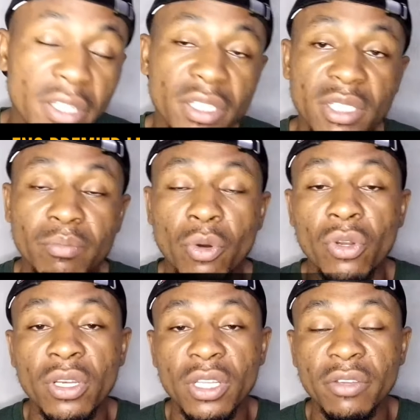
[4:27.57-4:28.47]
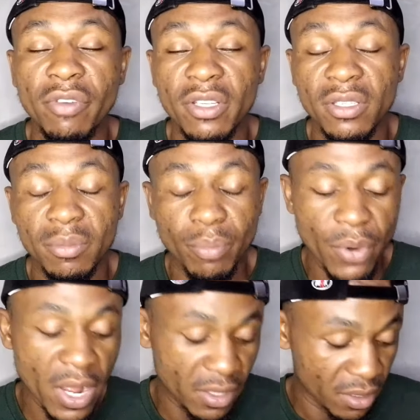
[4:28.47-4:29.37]
match is Burnley versus
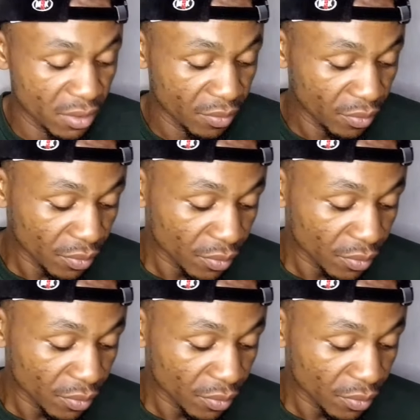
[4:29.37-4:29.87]
Brighton.